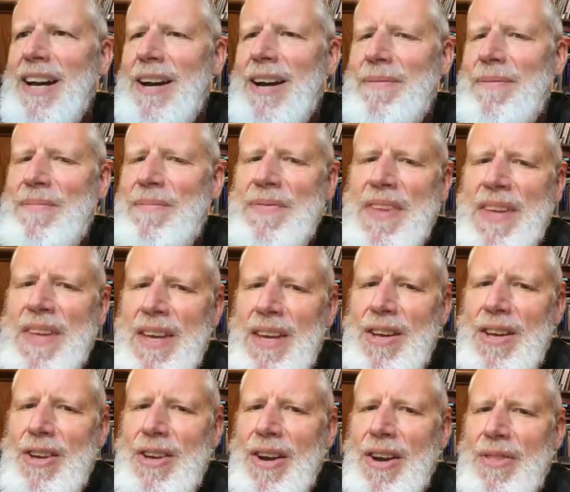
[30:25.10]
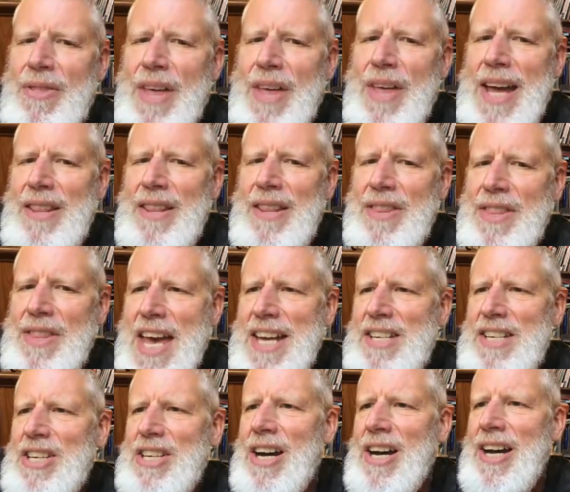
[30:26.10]

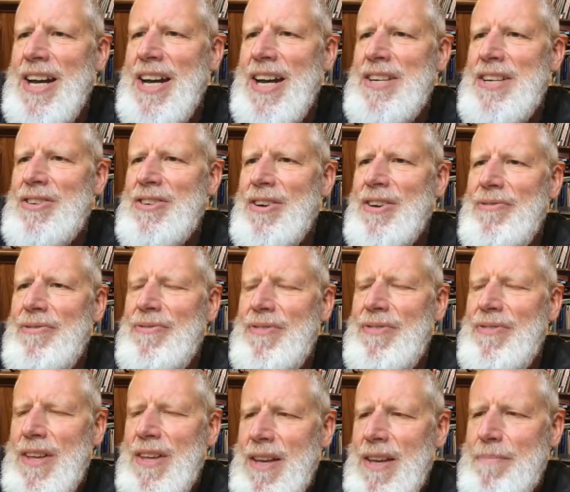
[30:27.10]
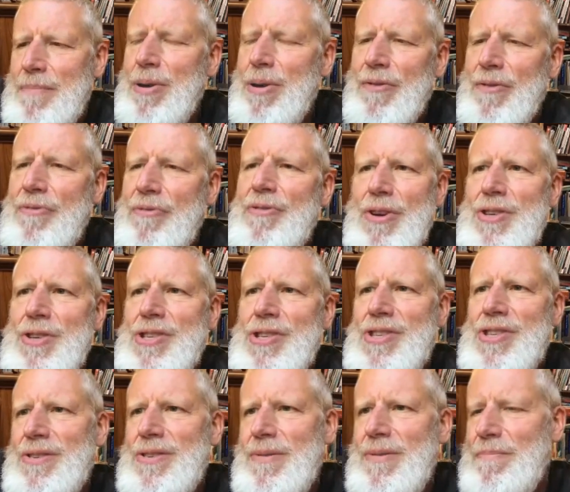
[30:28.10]
That kind of
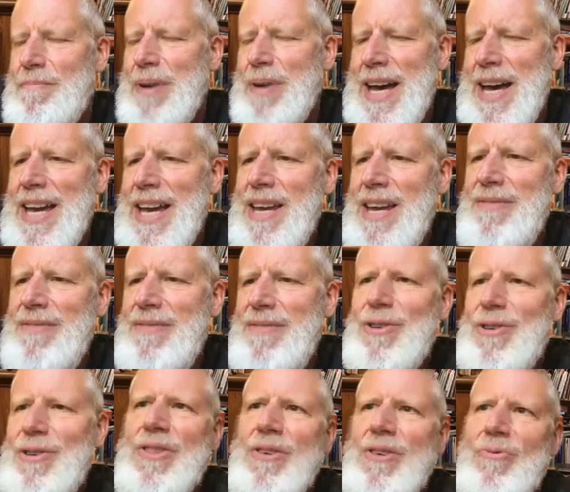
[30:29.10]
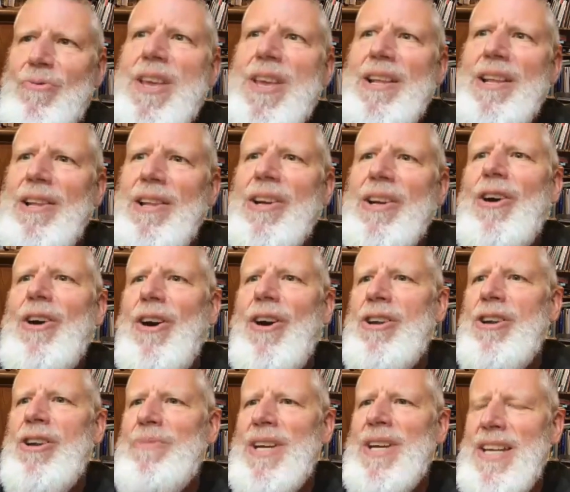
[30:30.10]
perverse behavior in the real
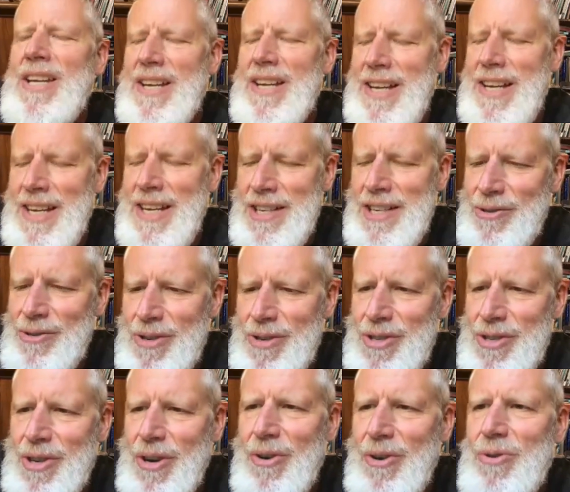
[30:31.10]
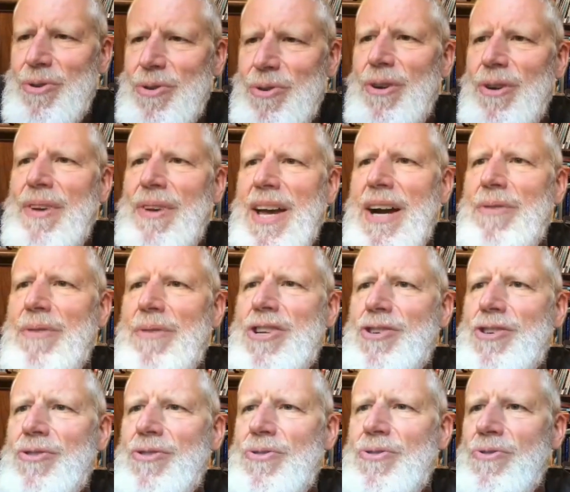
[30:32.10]
economy as a result of how we
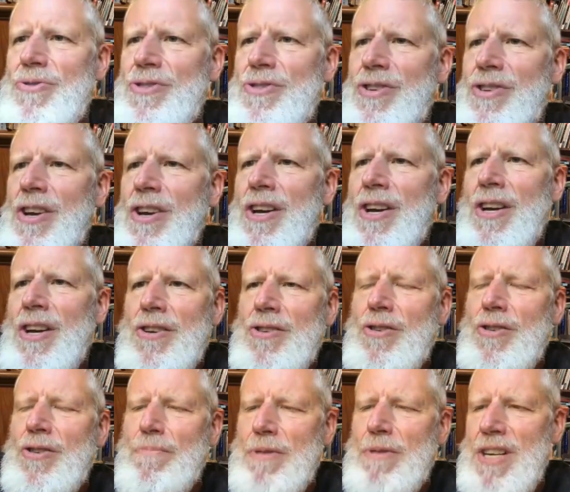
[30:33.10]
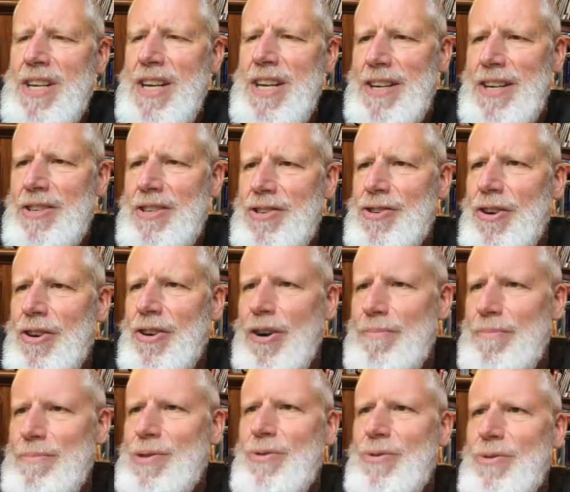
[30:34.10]
choose to protect
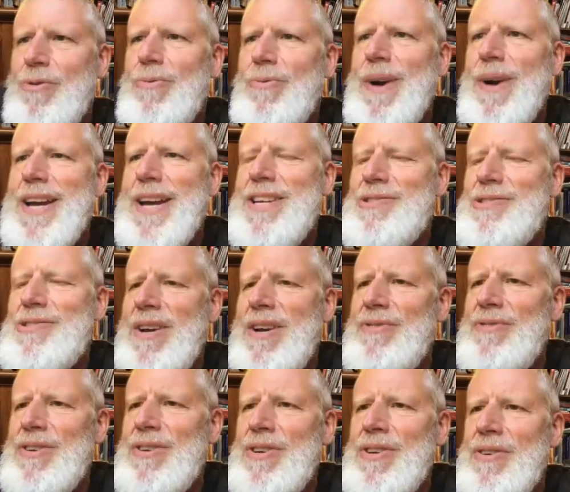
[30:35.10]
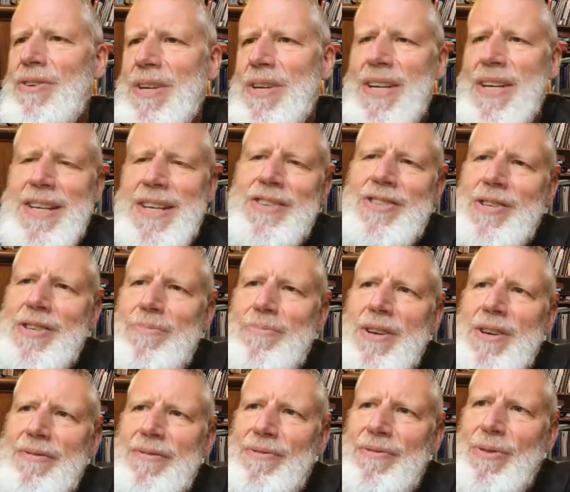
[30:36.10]
jobs or raise revenue needs to
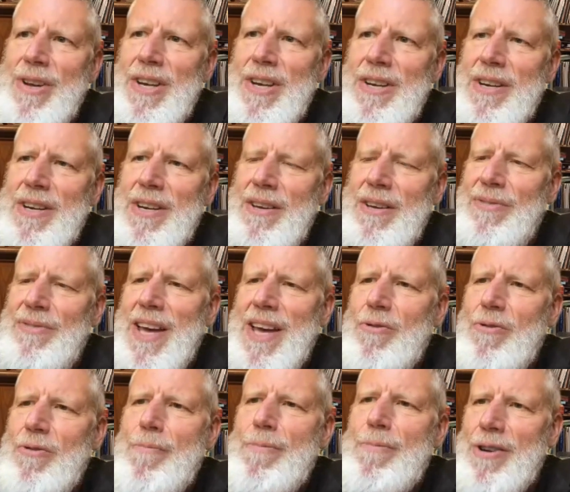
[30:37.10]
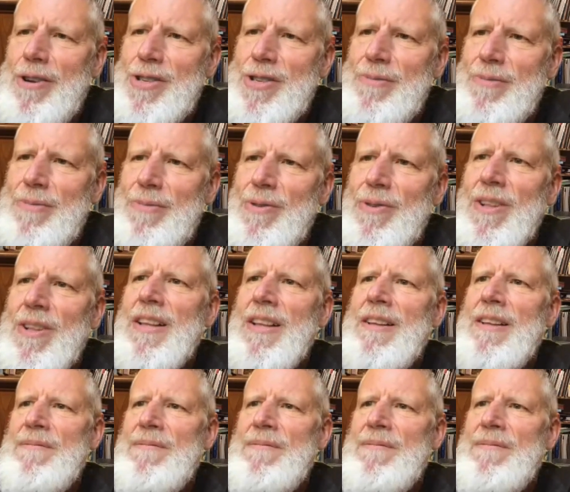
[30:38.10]
be avoided if at all possible.